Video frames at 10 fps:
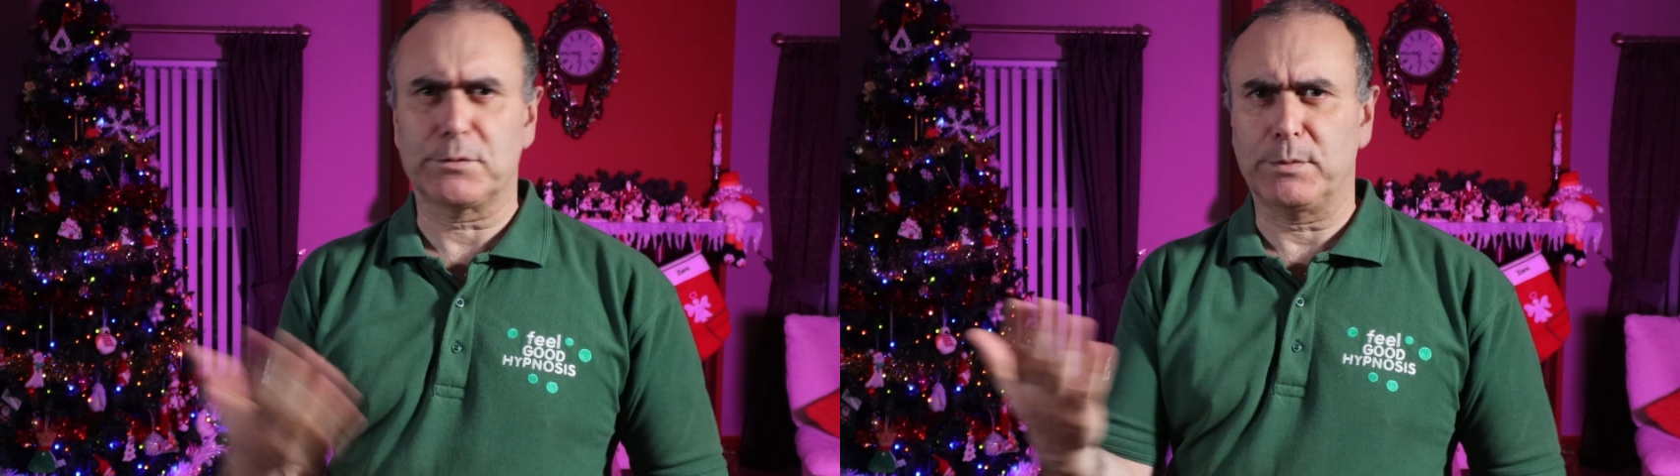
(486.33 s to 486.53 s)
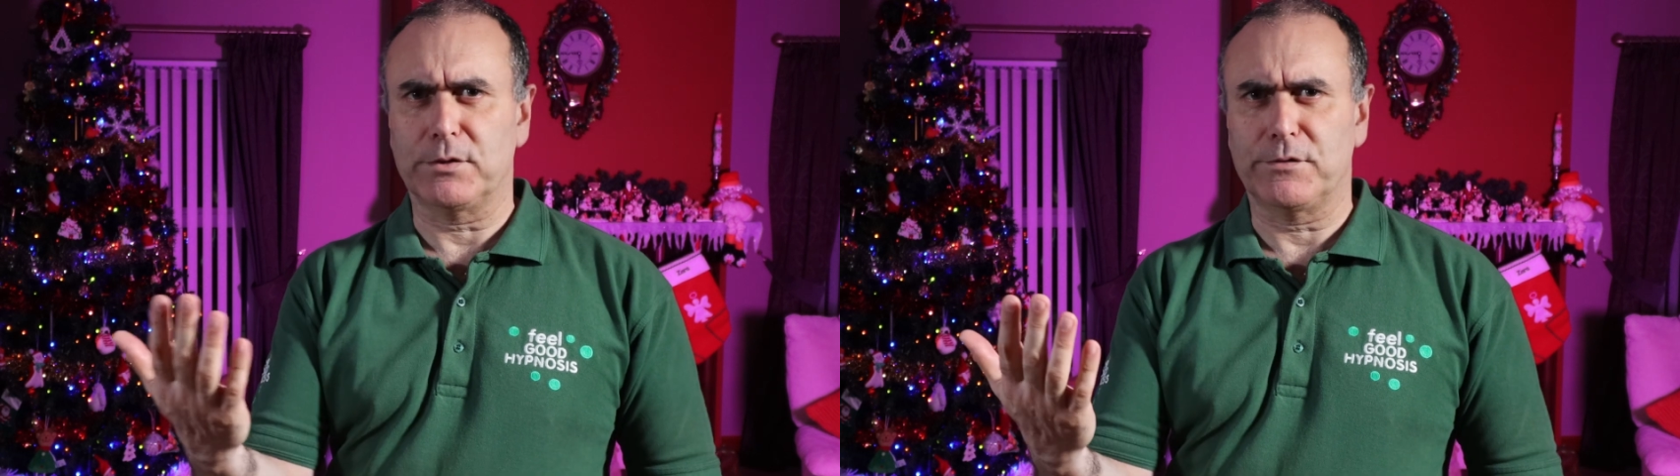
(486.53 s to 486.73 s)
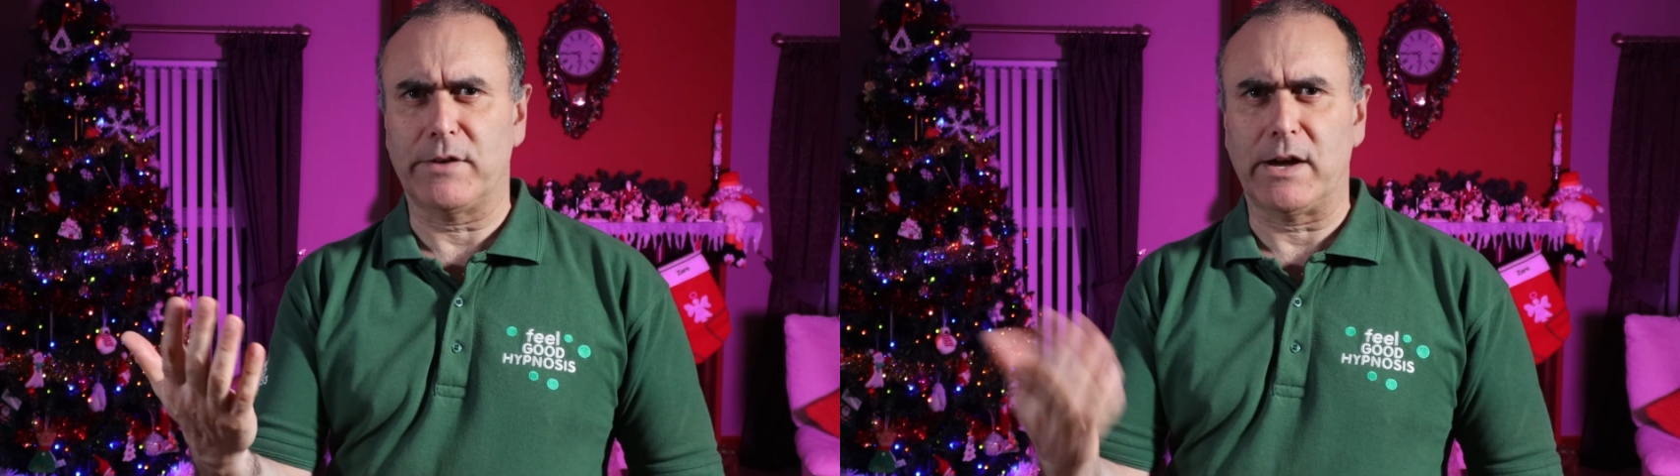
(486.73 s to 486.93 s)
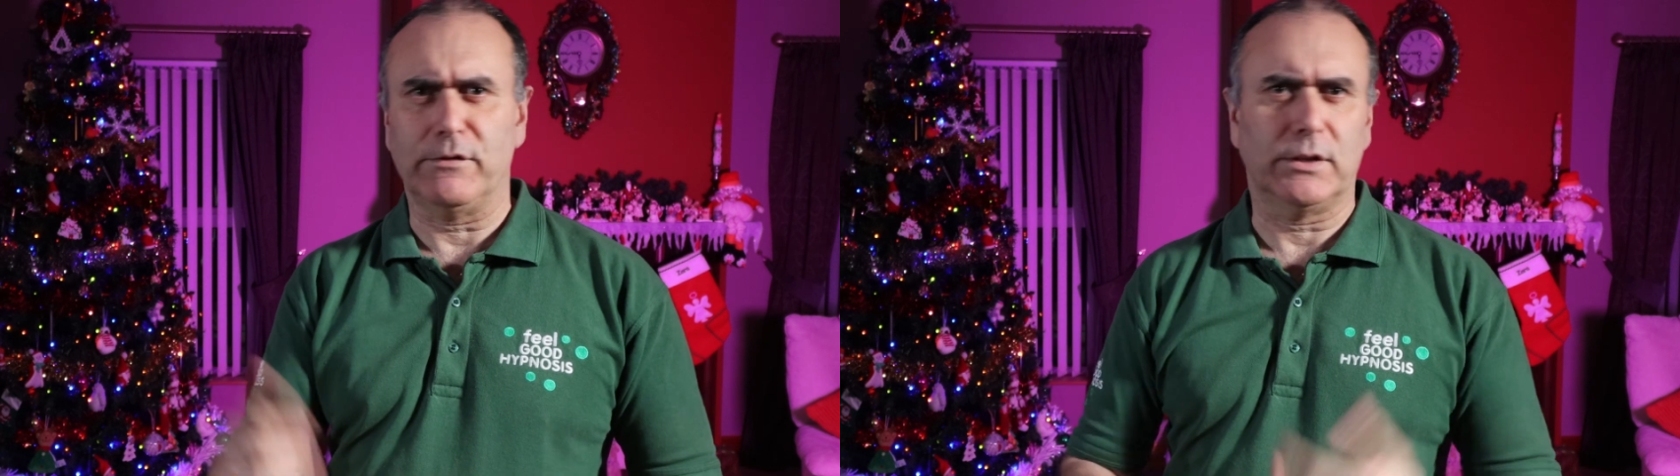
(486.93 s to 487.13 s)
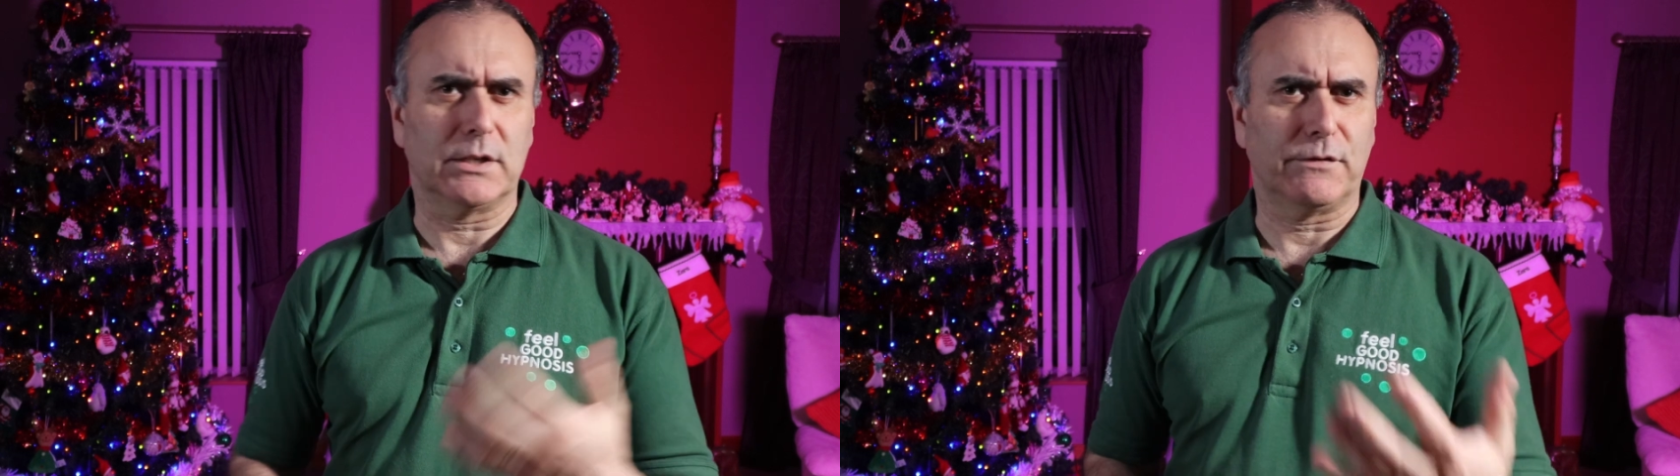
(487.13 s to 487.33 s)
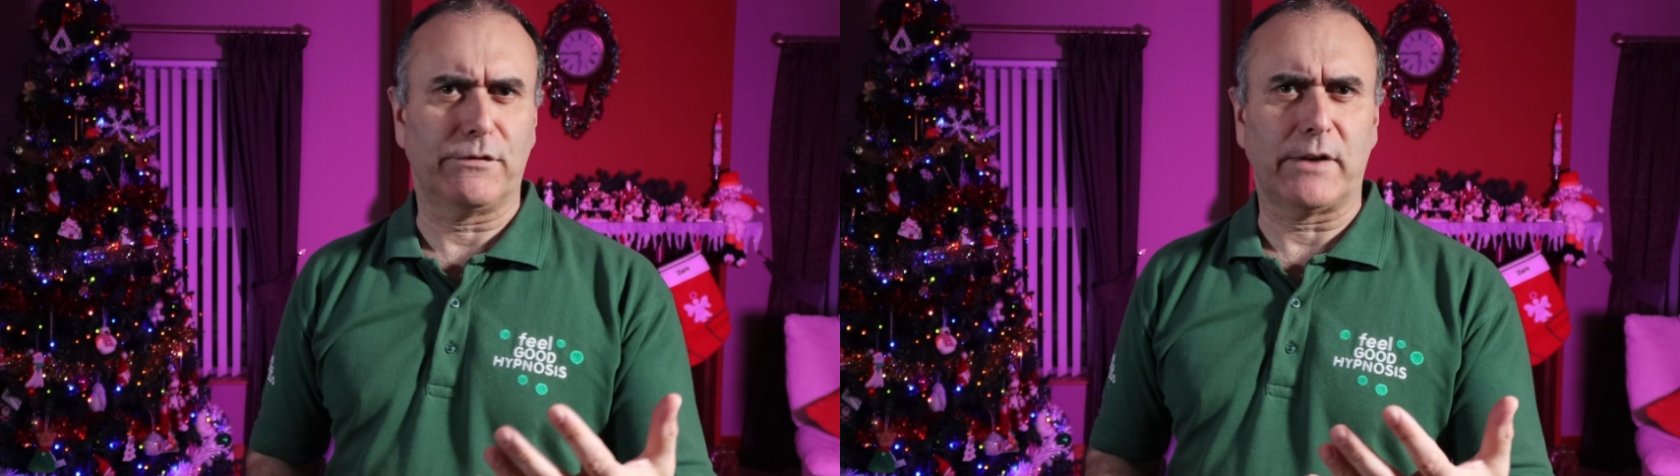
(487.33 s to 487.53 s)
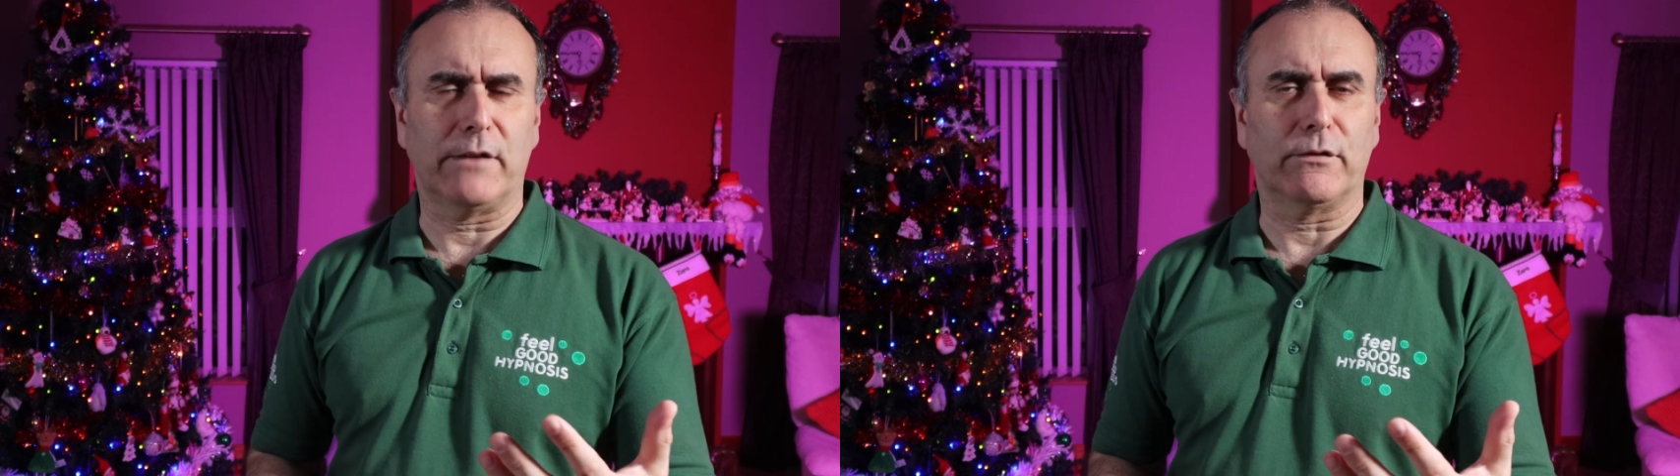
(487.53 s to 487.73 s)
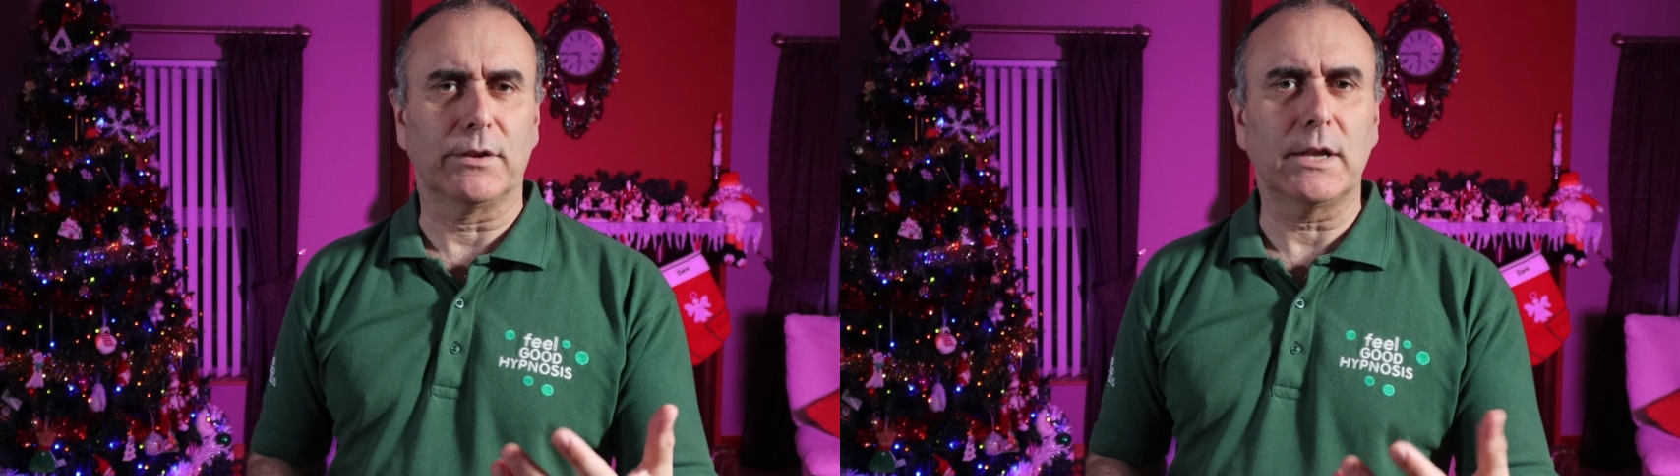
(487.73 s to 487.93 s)
but there's 5 on this and
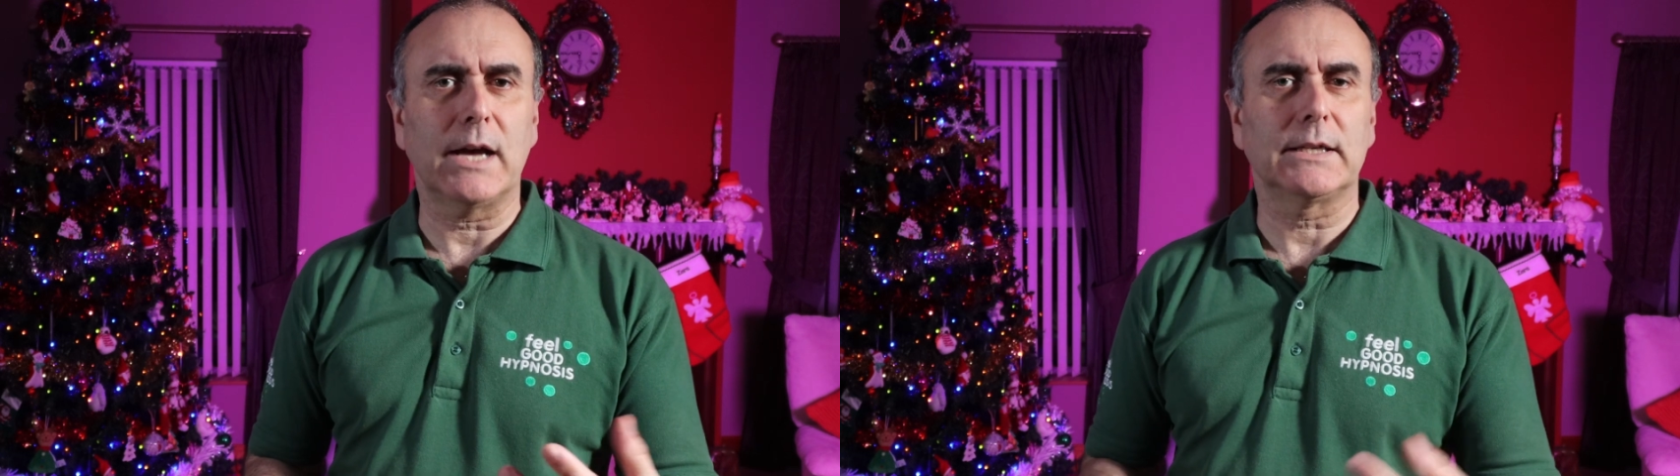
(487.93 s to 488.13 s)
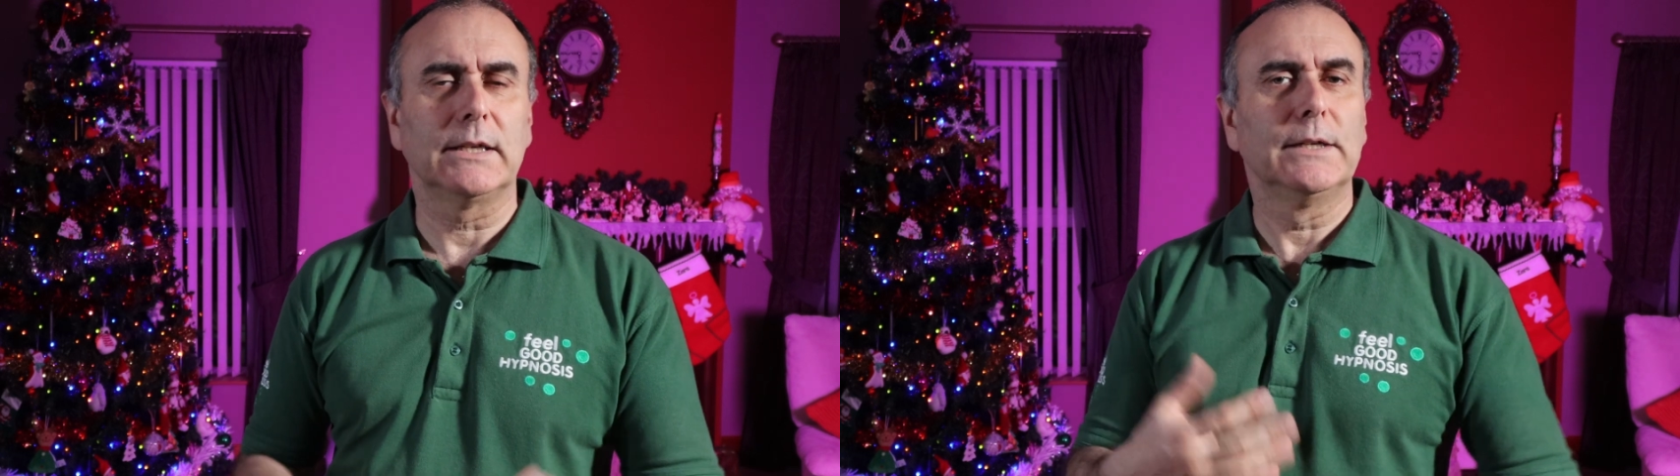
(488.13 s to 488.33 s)
5 on that.